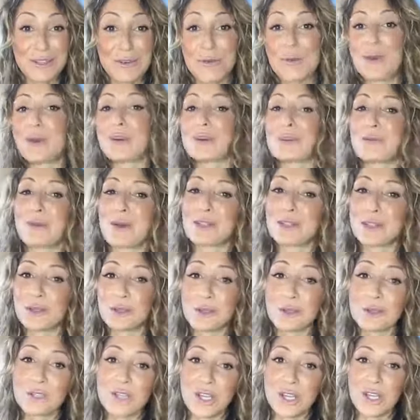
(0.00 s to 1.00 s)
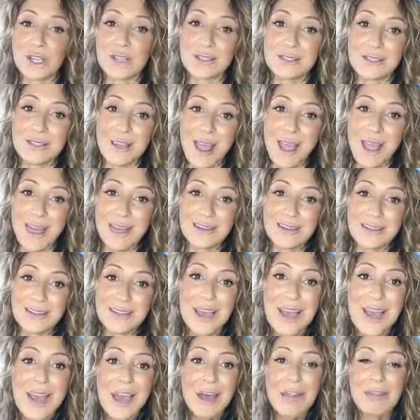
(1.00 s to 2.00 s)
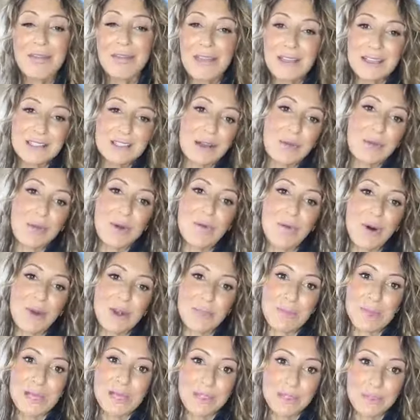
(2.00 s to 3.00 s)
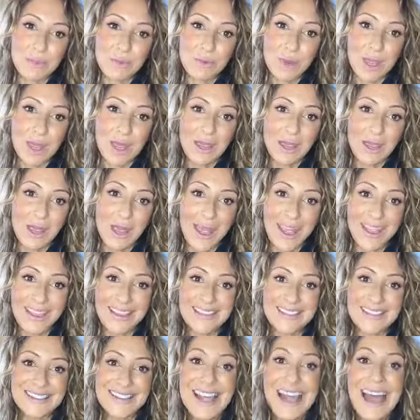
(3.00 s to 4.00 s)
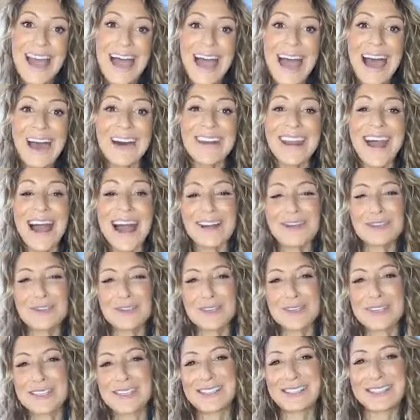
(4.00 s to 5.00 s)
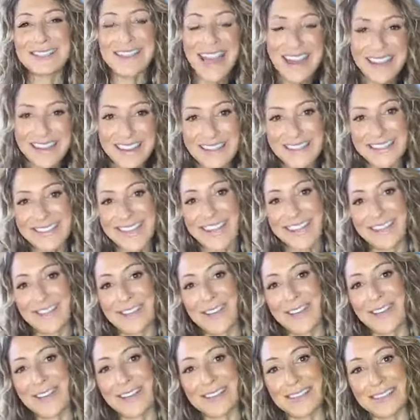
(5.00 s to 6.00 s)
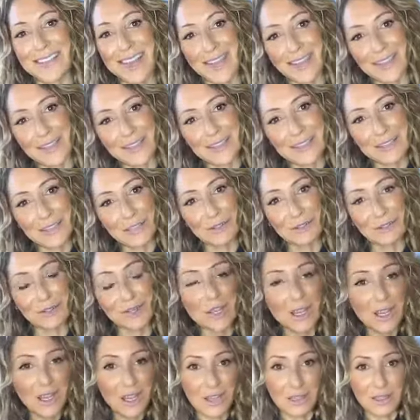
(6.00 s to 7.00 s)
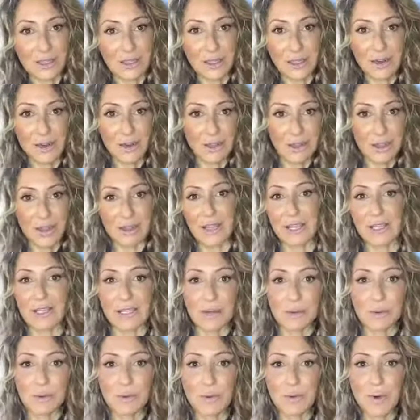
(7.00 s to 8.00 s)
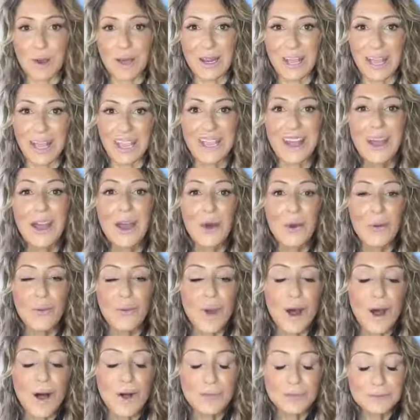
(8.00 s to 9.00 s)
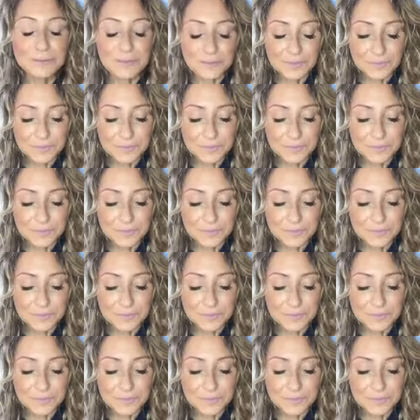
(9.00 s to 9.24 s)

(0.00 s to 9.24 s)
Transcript: Year's resolutions and things that we want to be doing and how to actually set intentions and really get clear on the things that we're wanting. Well,